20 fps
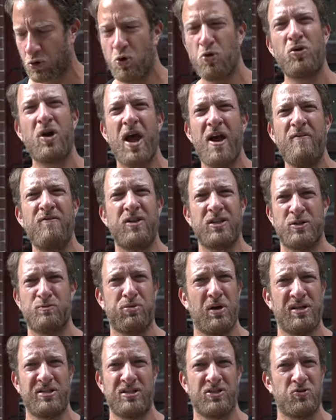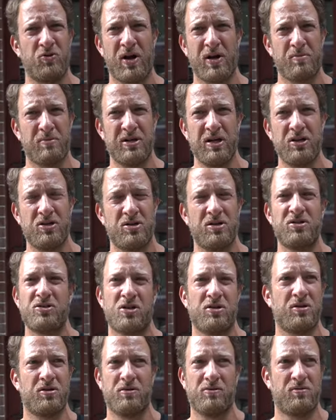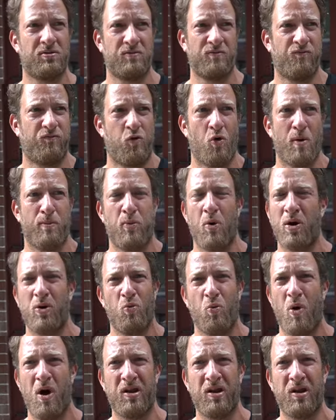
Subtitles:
Who gave this place this recommendation? This is a 4.1.